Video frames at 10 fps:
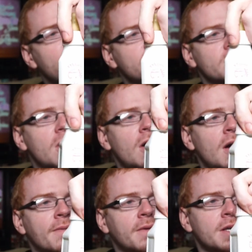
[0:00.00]
comes
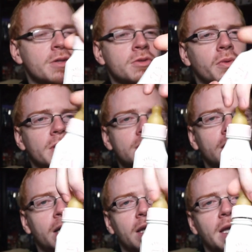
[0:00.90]
off and you twist
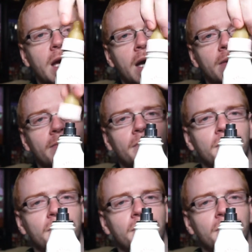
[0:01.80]
it like that.